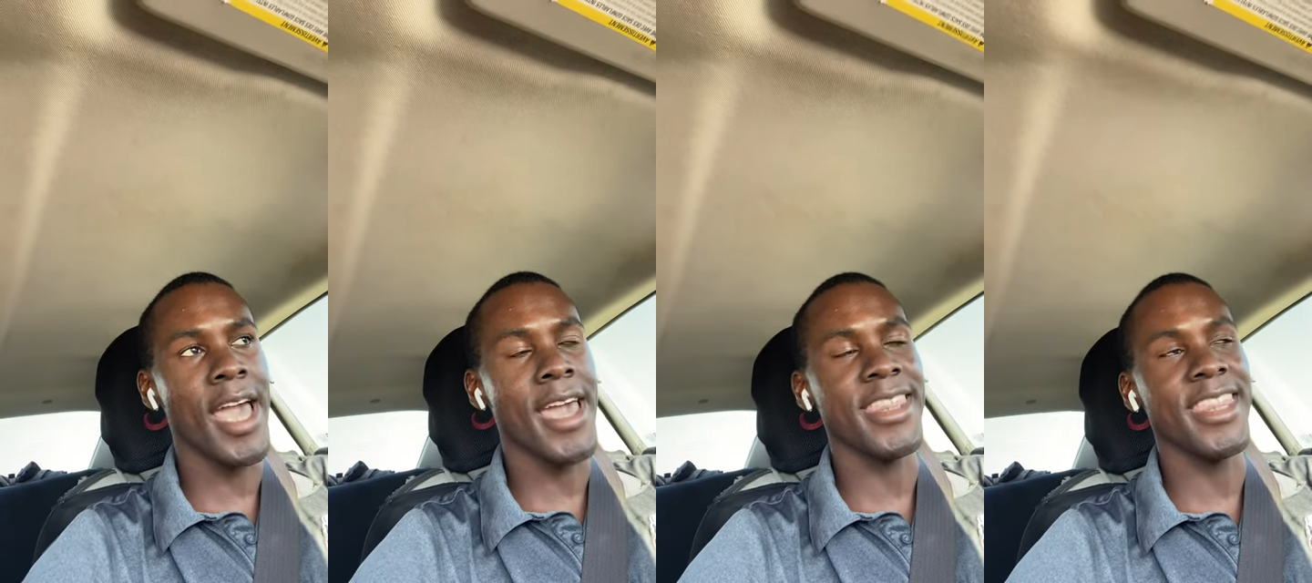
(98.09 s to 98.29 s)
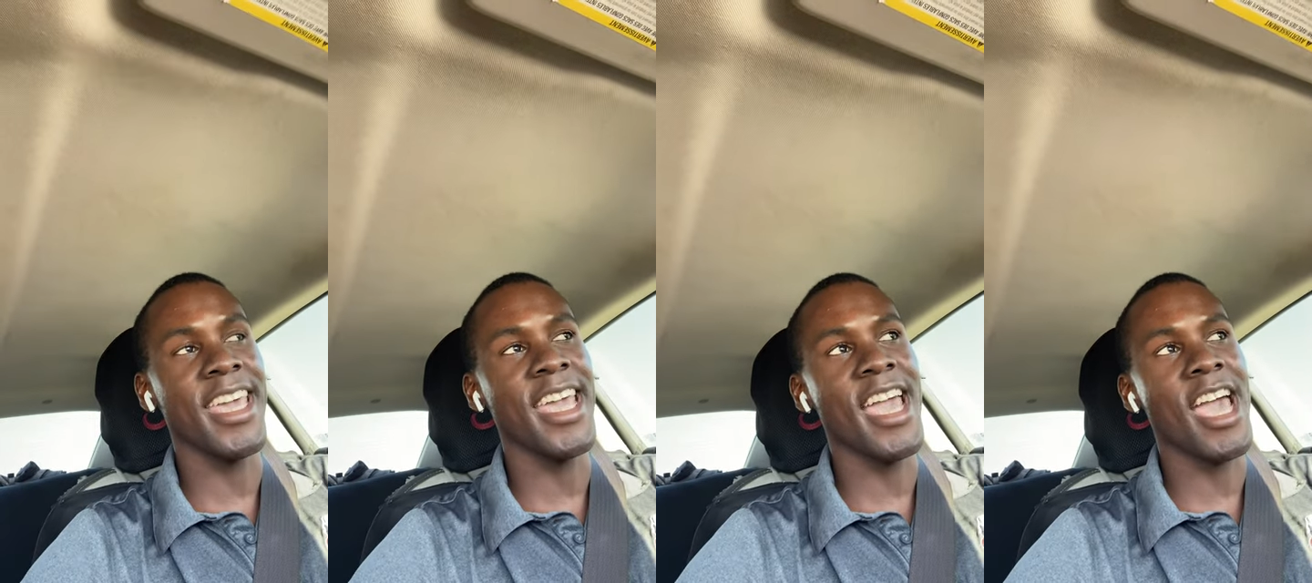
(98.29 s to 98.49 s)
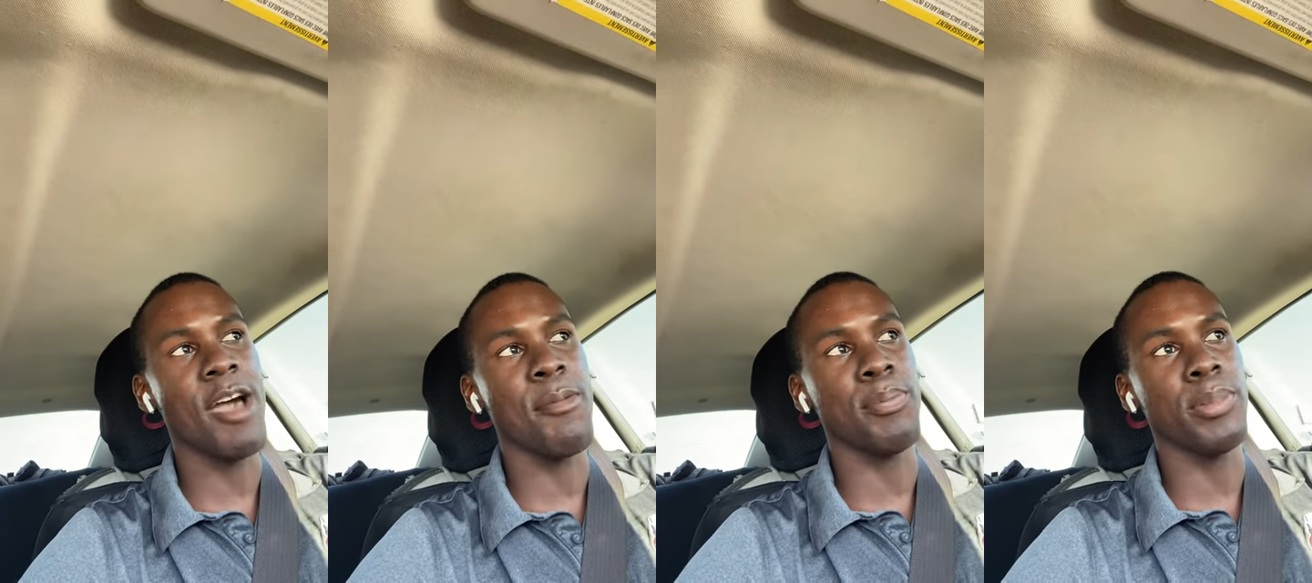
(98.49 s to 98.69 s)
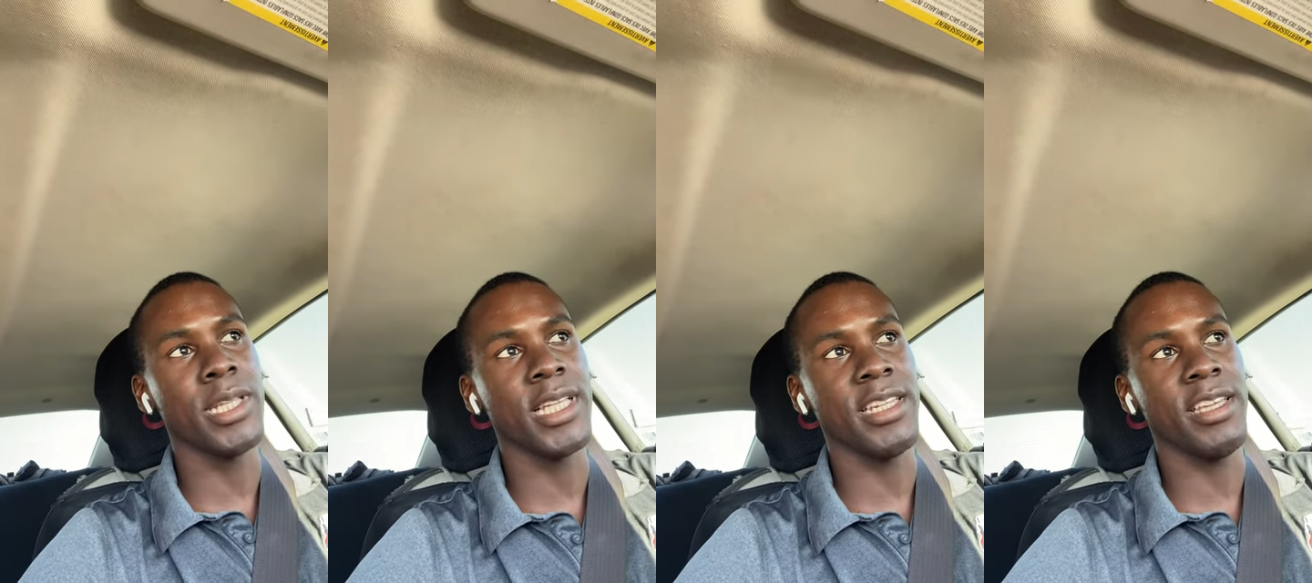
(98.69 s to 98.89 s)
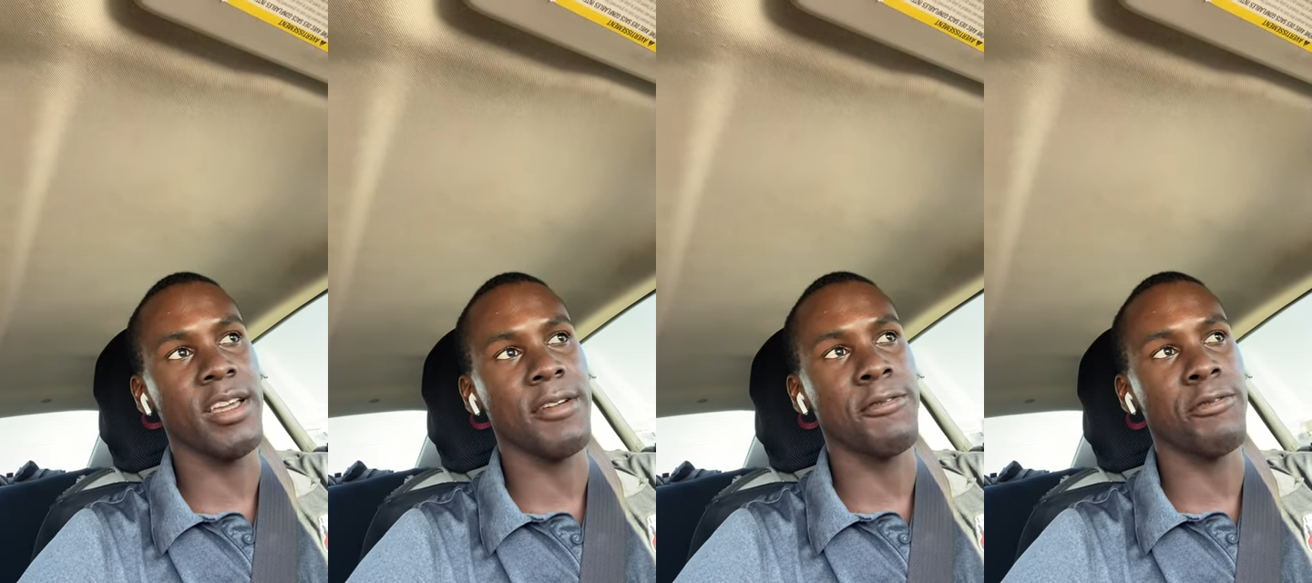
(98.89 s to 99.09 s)
they have
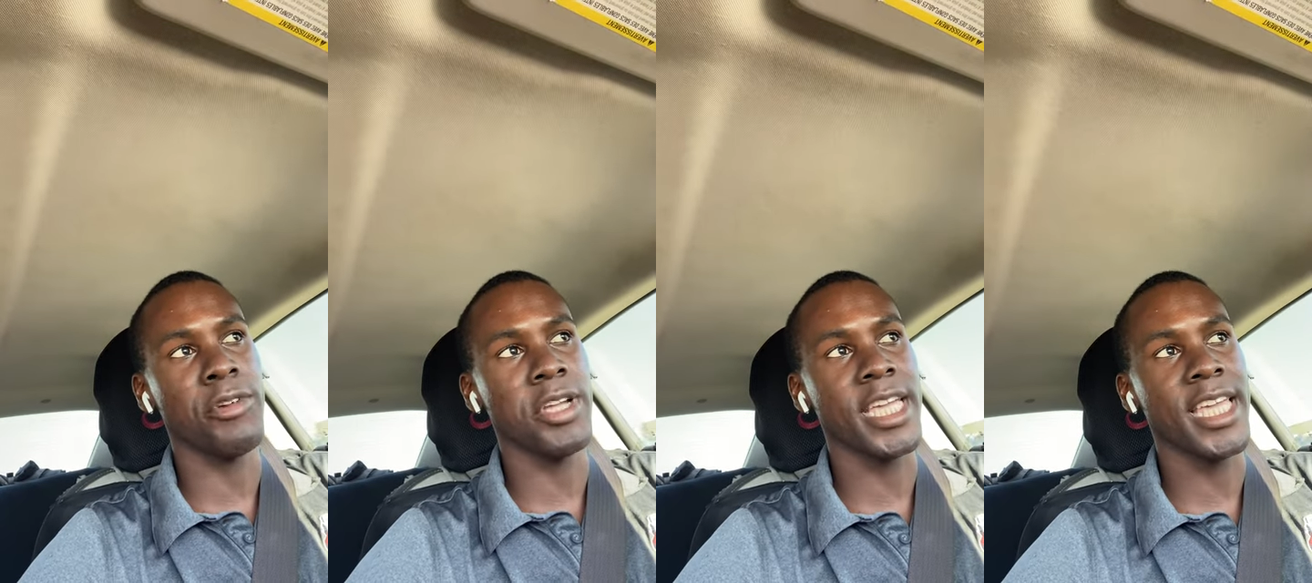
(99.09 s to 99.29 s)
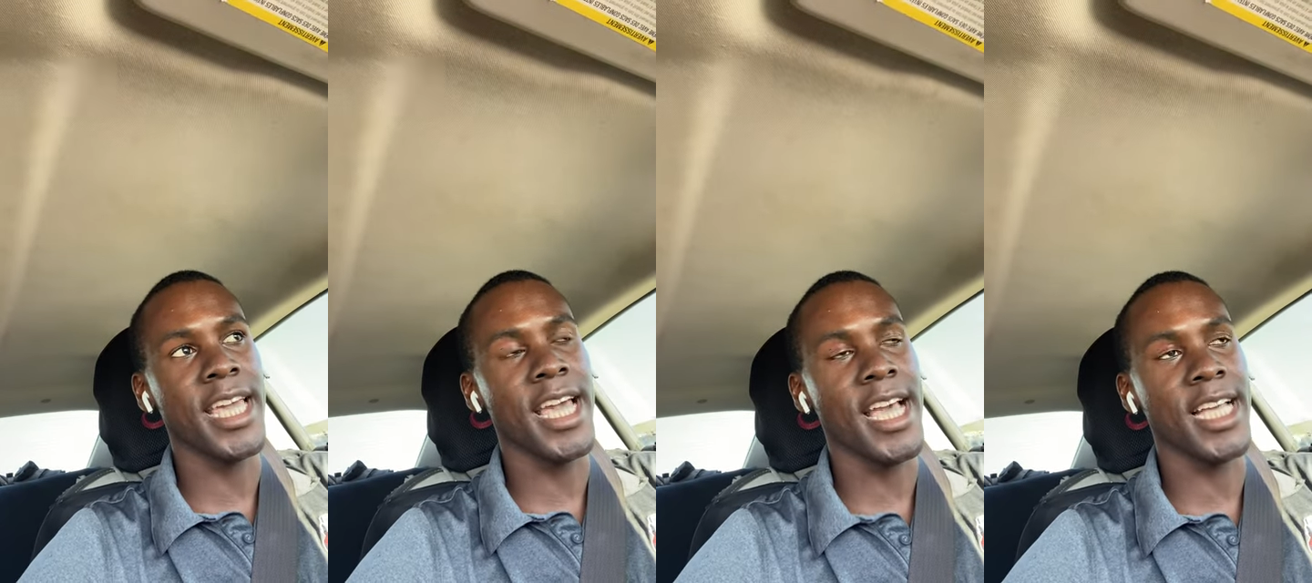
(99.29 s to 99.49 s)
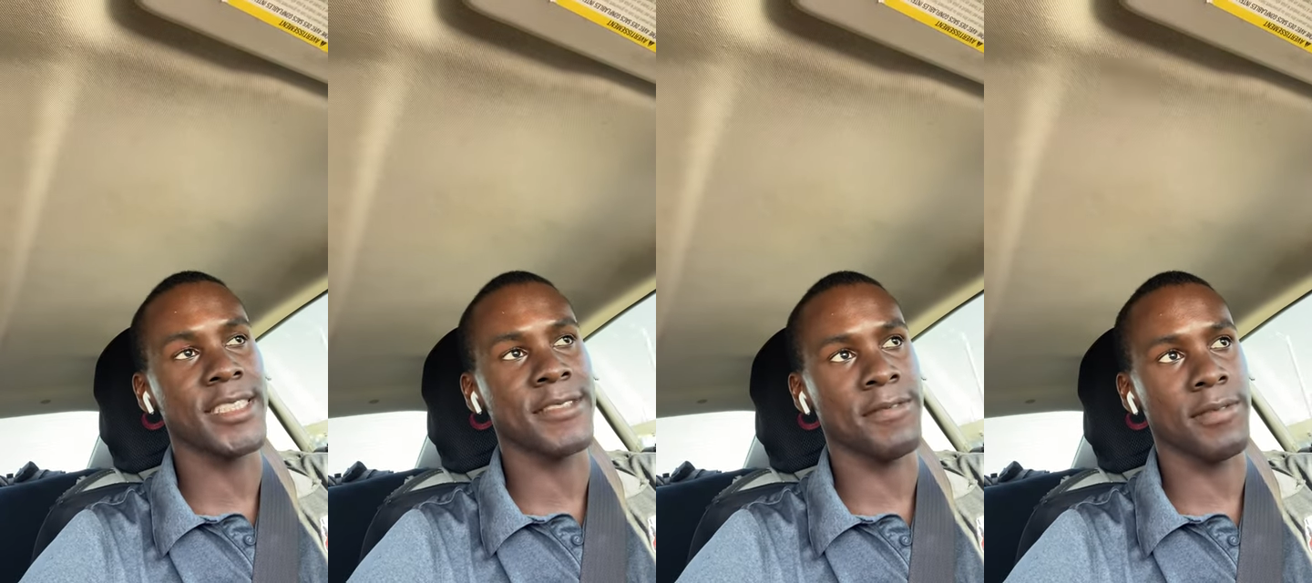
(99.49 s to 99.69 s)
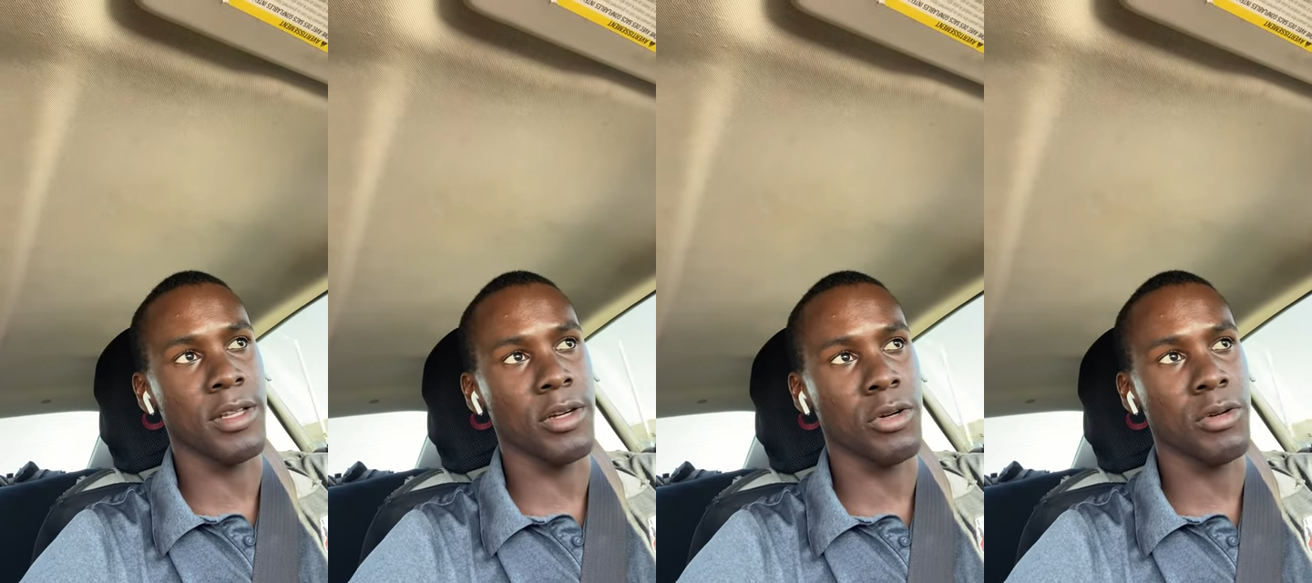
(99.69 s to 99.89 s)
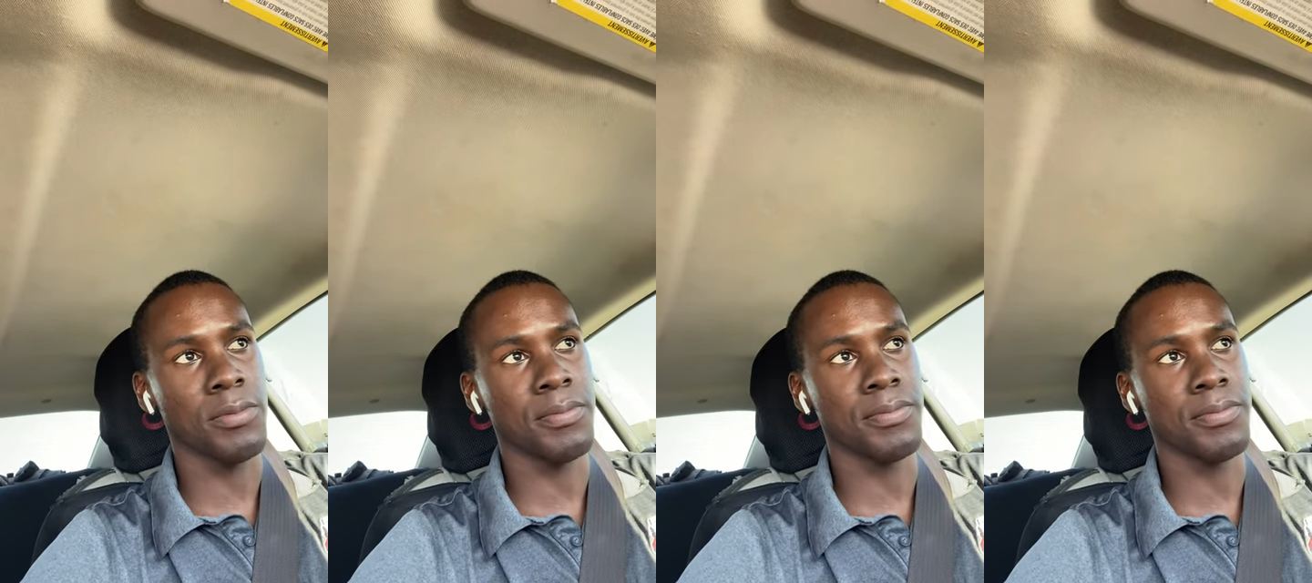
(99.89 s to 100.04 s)
plenty of free cash flow.